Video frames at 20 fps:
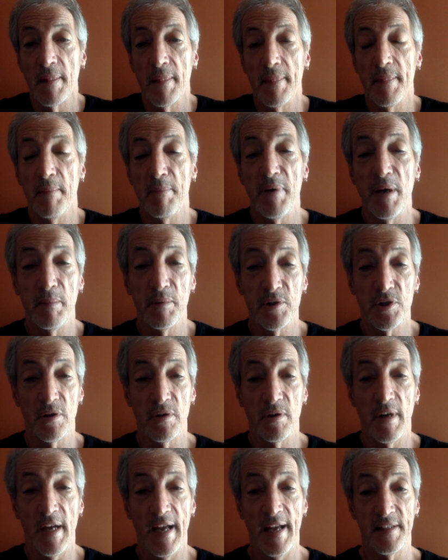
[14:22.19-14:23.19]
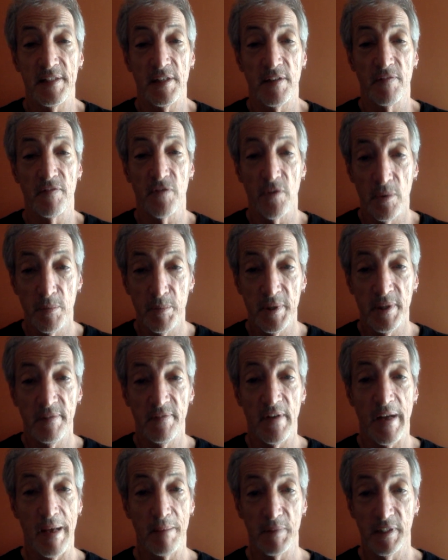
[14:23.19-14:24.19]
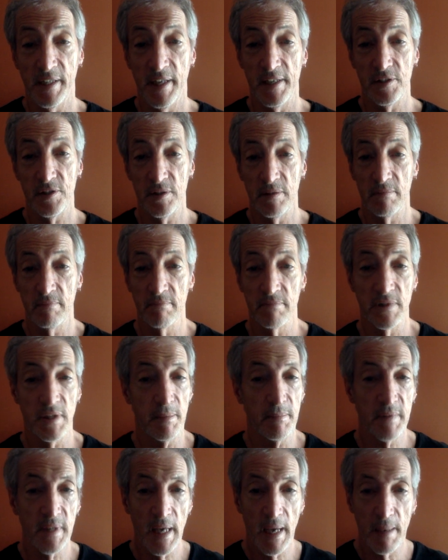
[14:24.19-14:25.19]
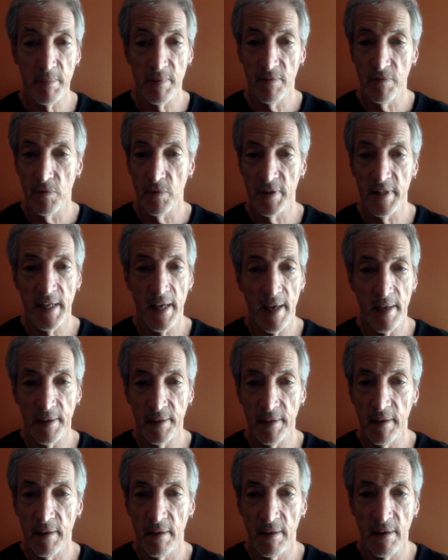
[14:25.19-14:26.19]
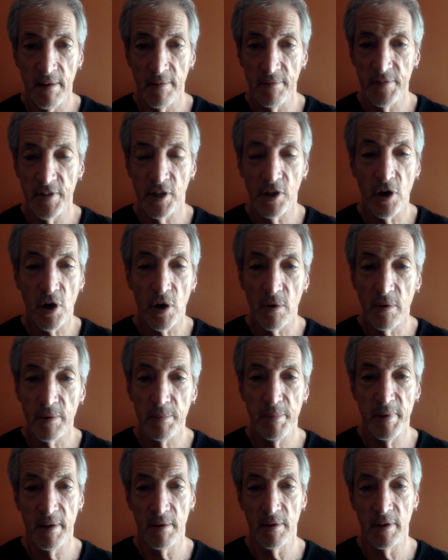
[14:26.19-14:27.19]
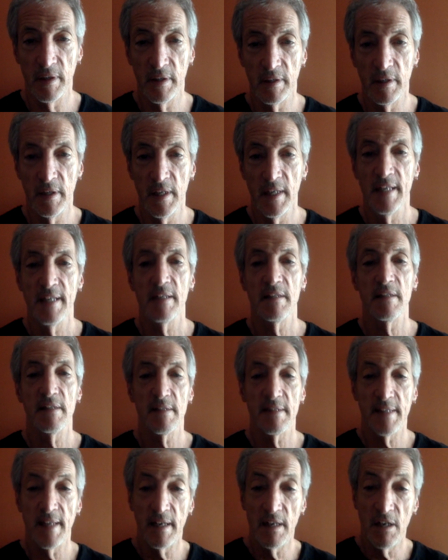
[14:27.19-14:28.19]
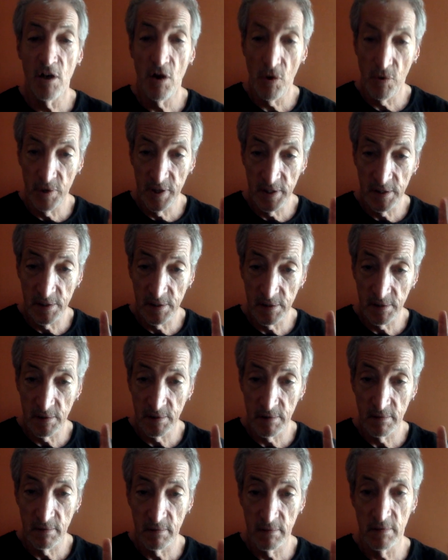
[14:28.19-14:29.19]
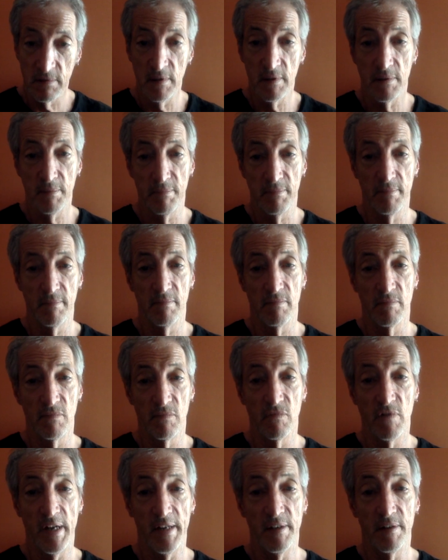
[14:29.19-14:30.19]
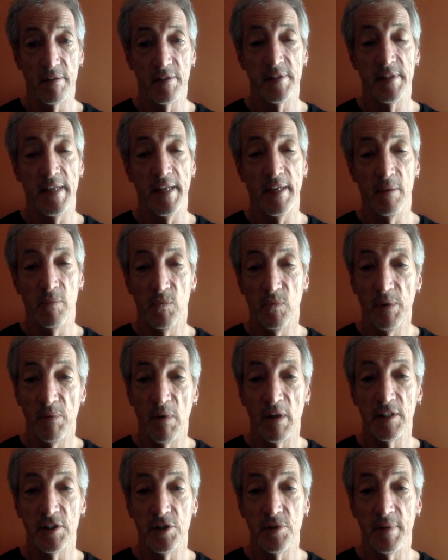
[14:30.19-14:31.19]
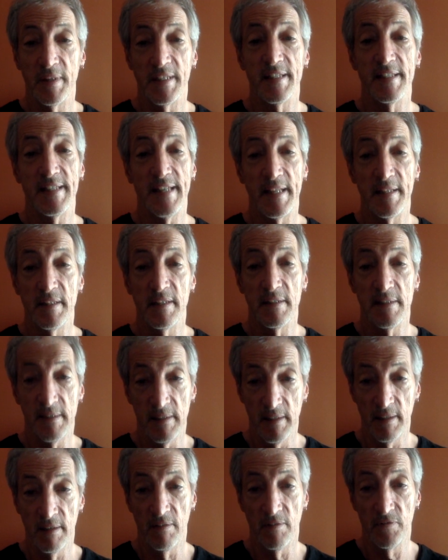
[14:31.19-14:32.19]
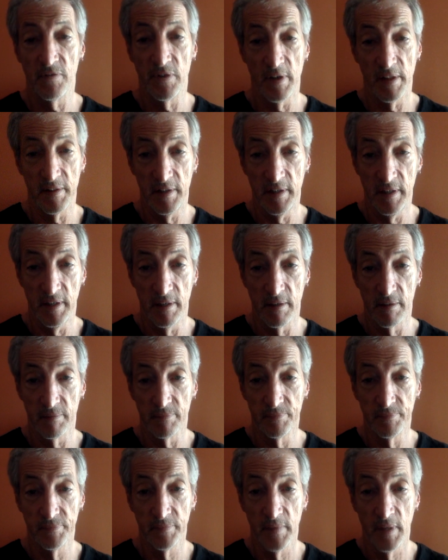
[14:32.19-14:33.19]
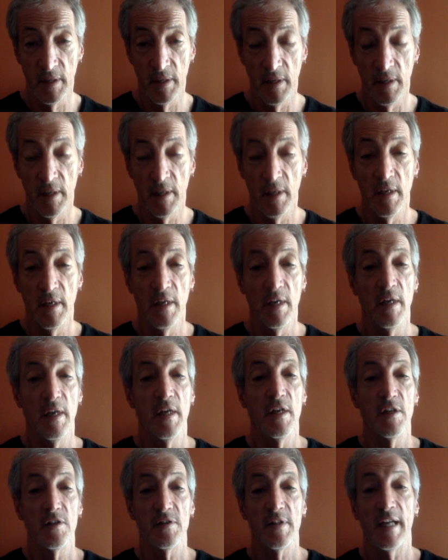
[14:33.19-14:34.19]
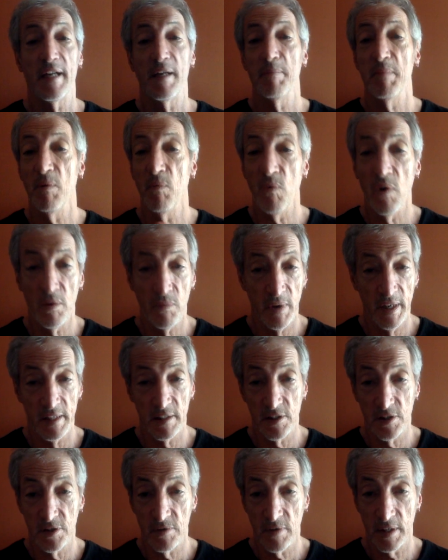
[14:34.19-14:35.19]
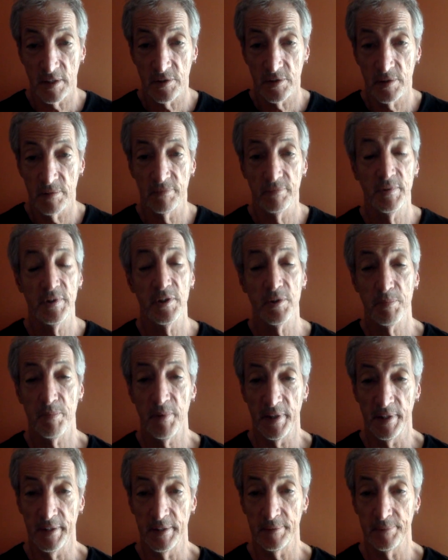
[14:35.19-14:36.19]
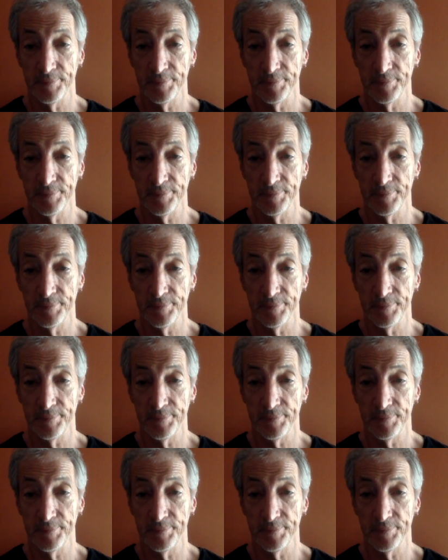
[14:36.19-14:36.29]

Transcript: the publisher has an affirmative obligation sometime before the end of the current period to send notice to the writer saying, we want to extend this deal for another year. So that could be one way it's structured, which is pretty good.